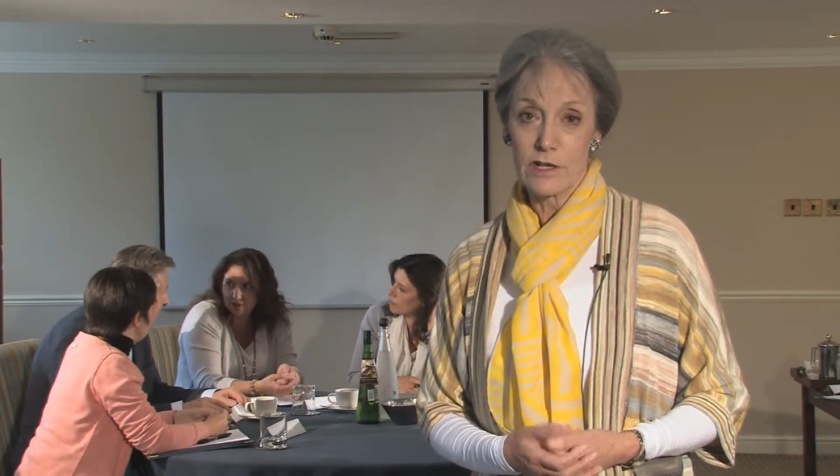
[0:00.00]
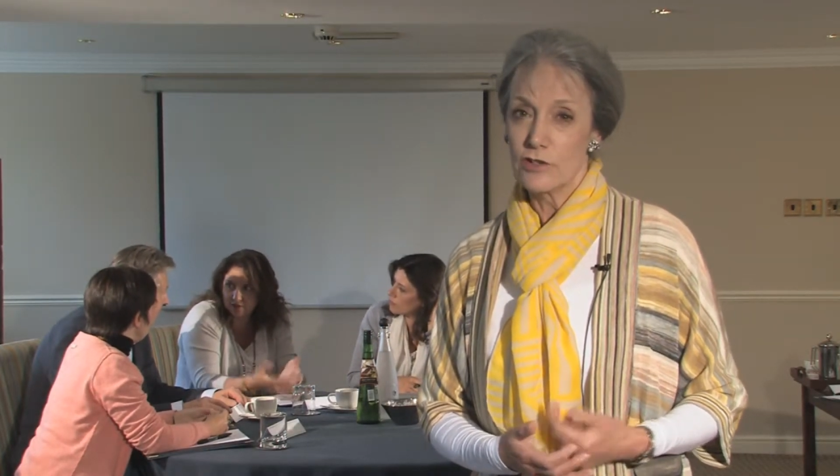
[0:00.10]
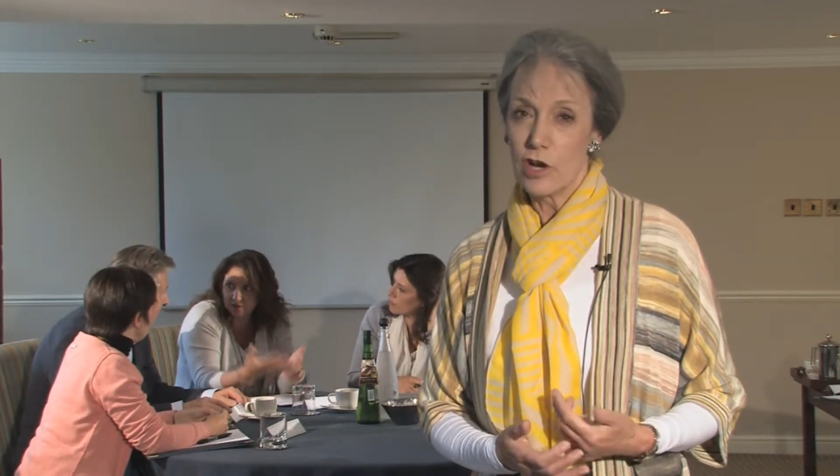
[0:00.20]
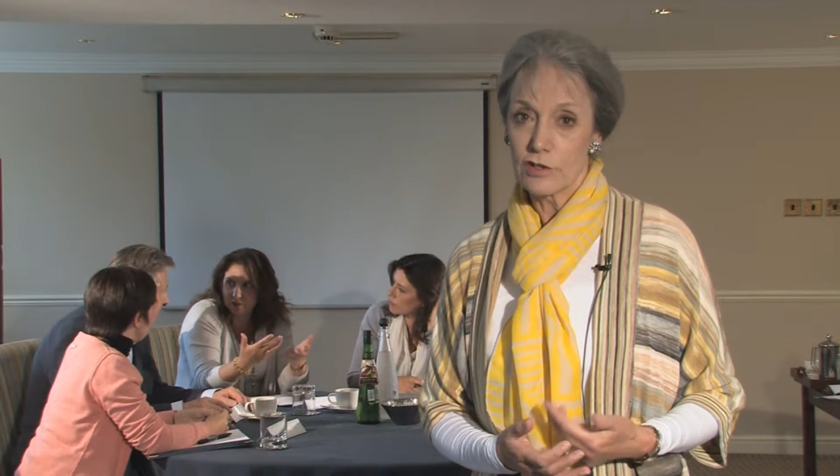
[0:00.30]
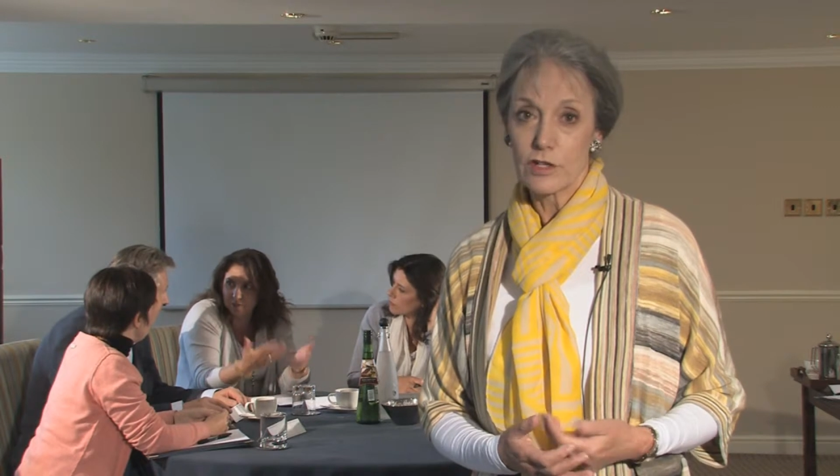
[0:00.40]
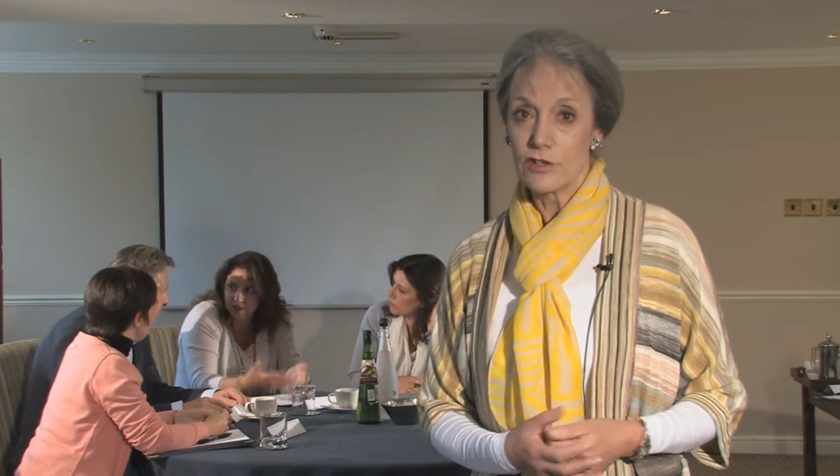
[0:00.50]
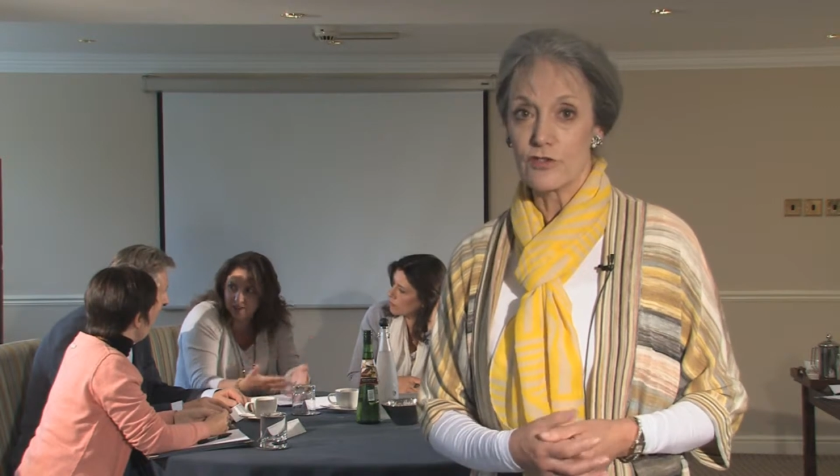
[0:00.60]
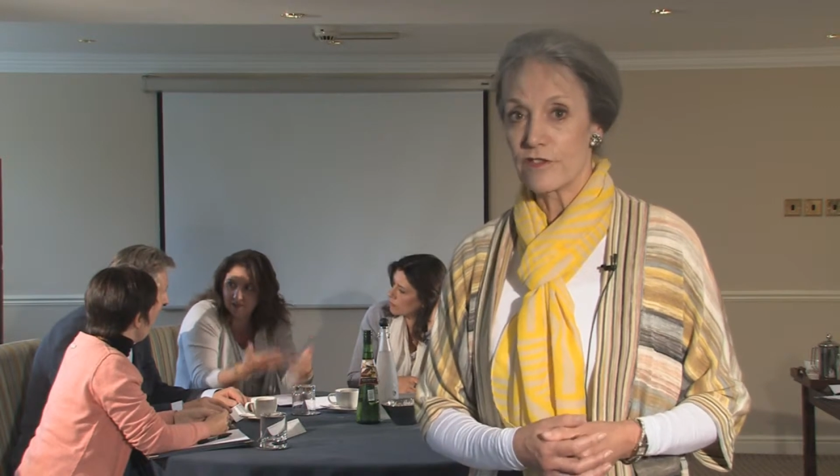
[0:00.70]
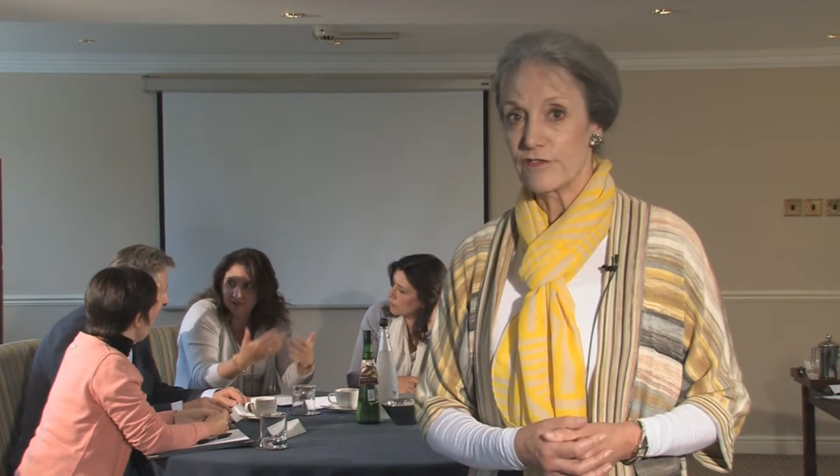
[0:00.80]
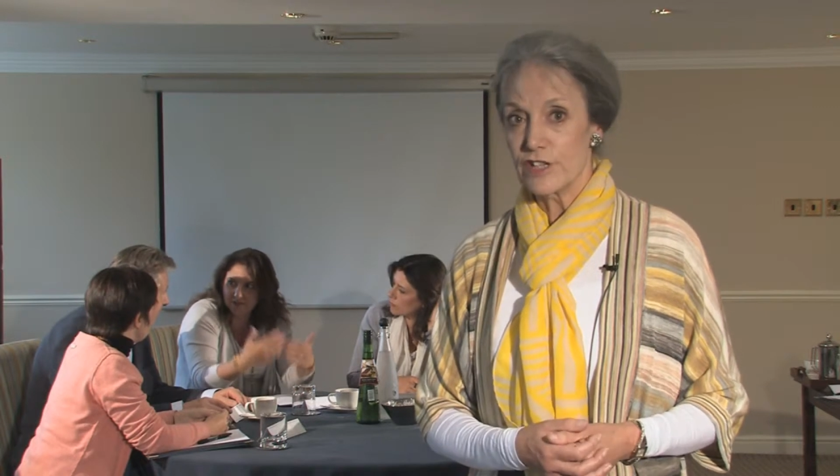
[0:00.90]
not
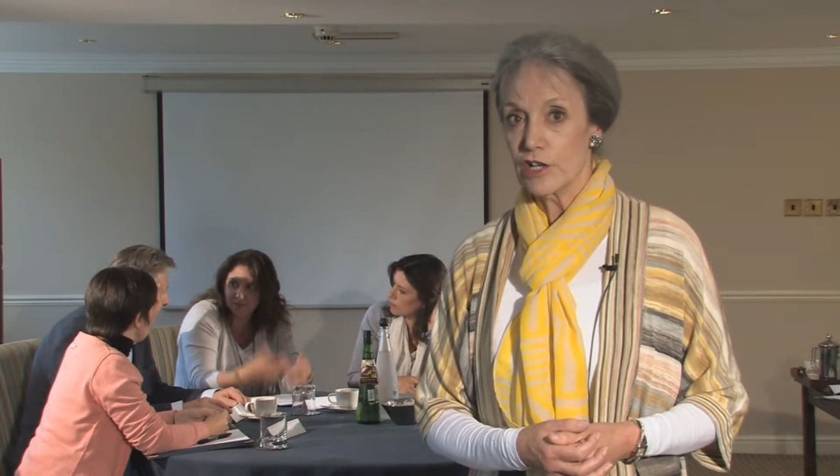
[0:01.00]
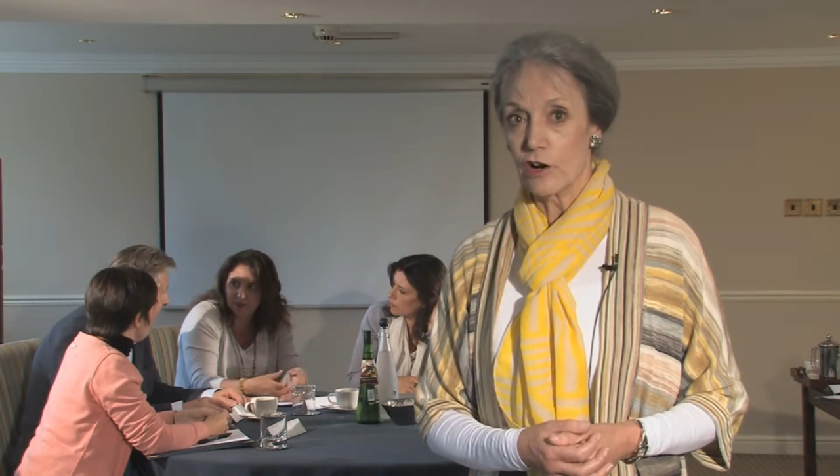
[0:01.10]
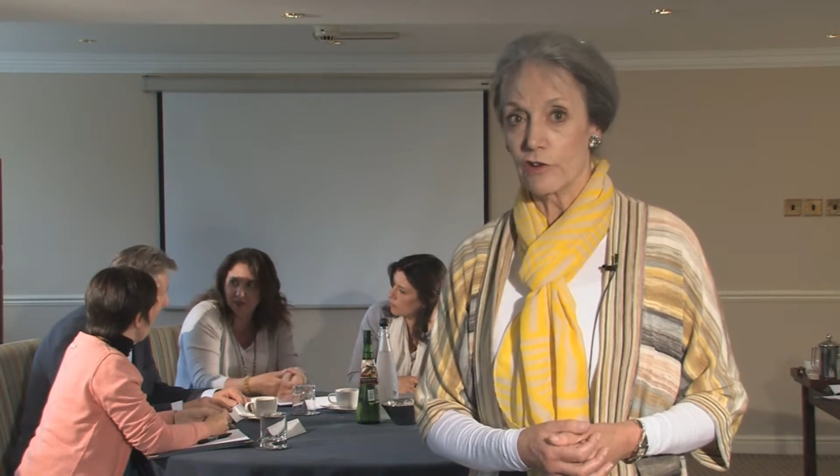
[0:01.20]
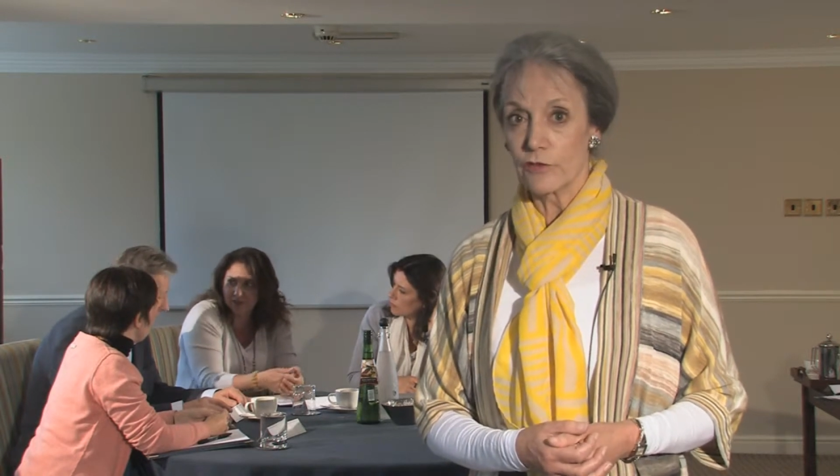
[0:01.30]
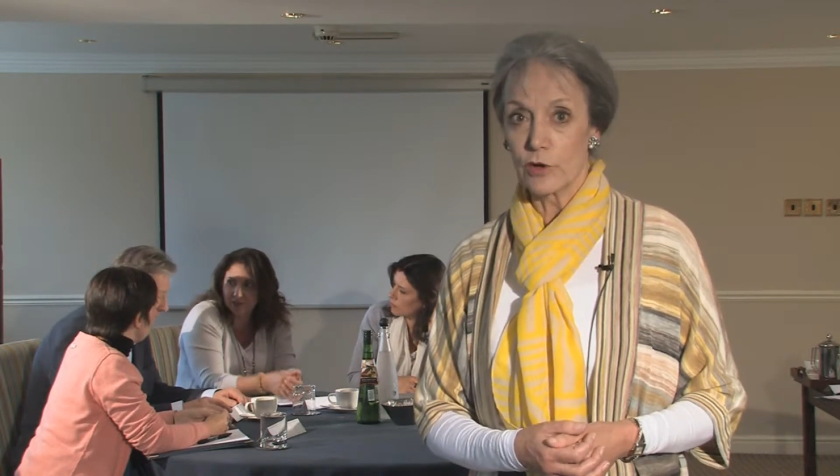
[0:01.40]
drifting off